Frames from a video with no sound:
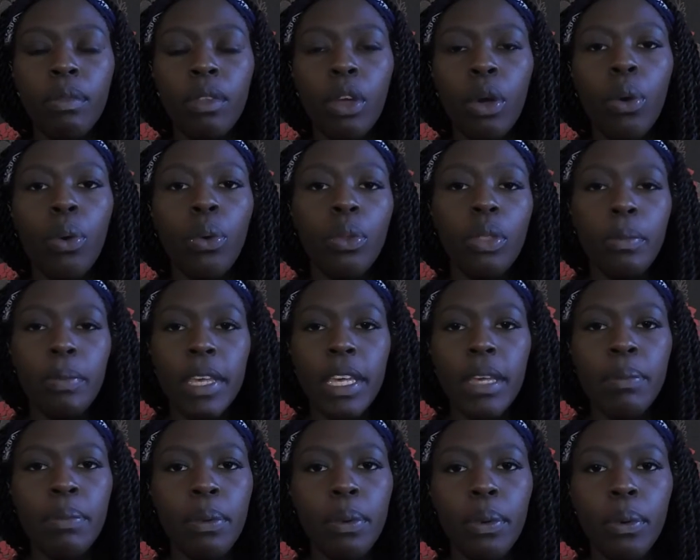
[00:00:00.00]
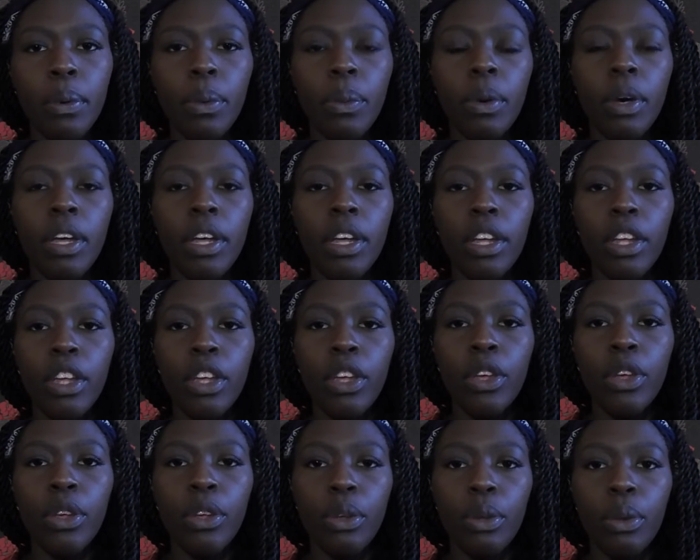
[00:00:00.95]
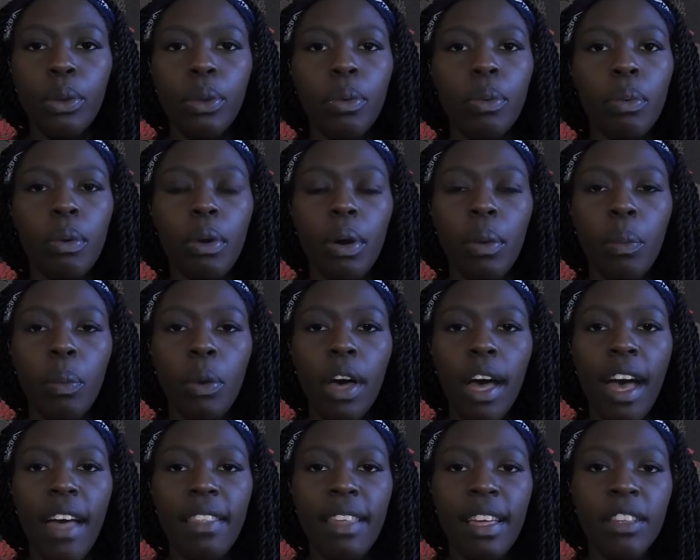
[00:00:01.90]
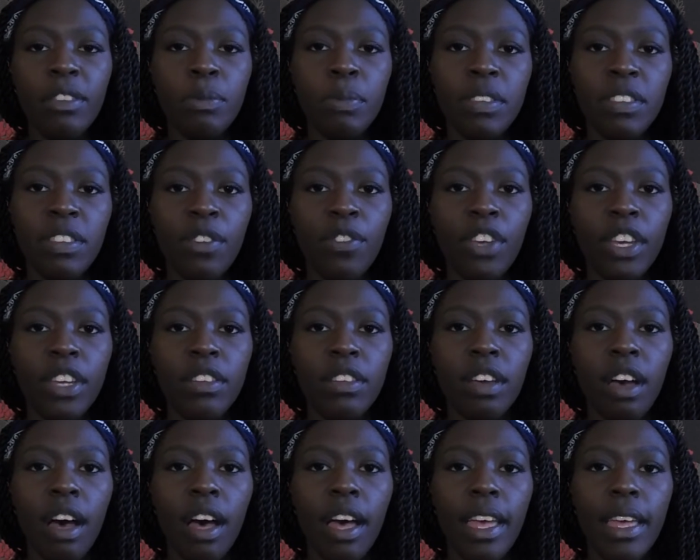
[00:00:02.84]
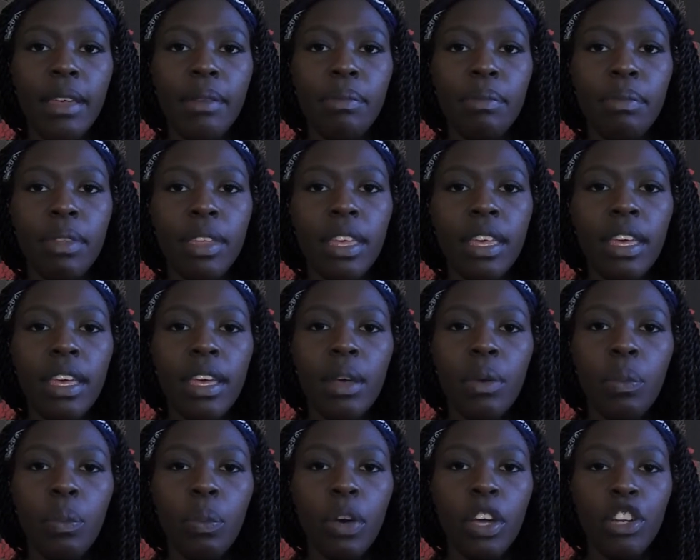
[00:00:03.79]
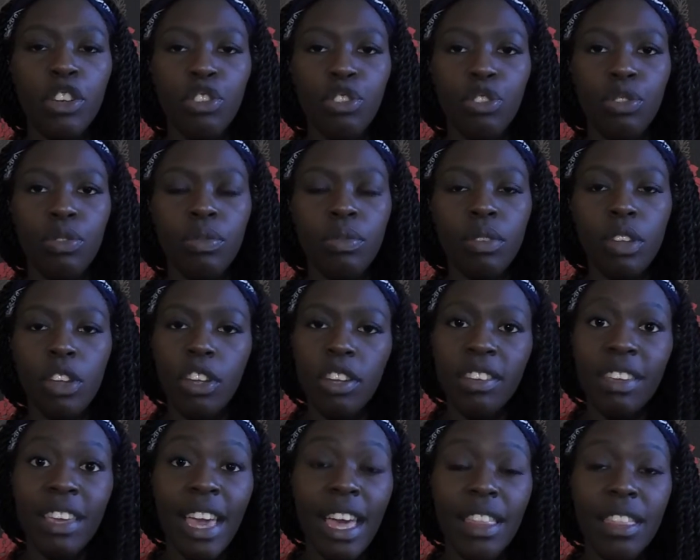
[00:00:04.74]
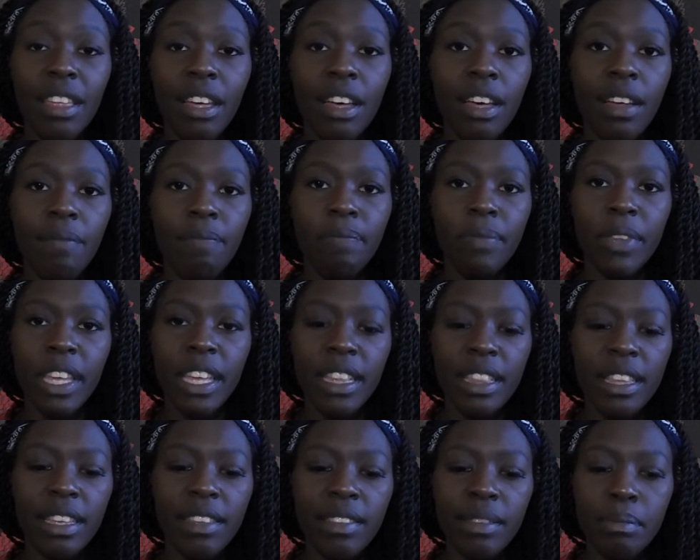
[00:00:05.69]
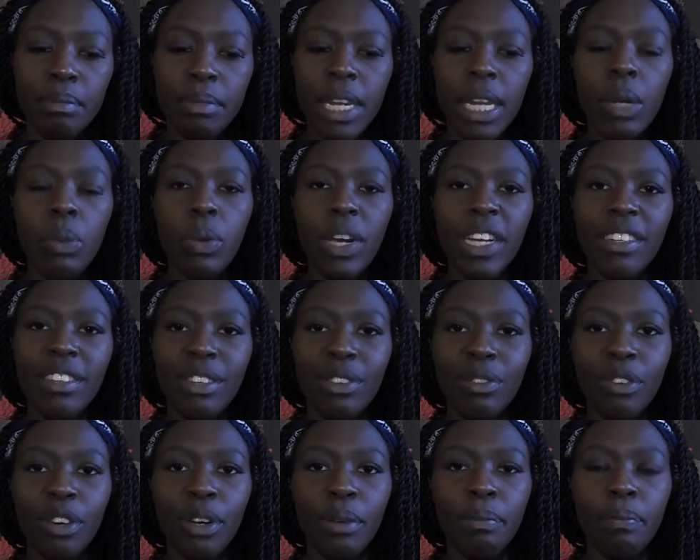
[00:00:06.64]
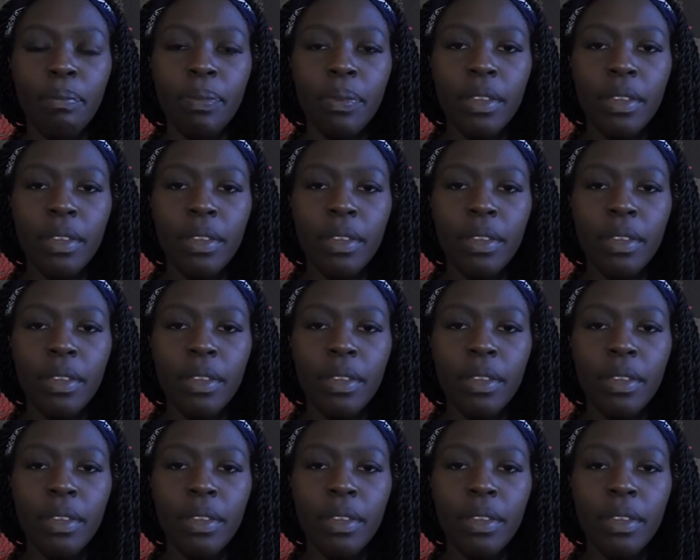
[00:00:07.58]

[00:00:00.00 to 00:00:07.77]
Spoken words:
all the people who were at that specific time were together in this mini waiting room.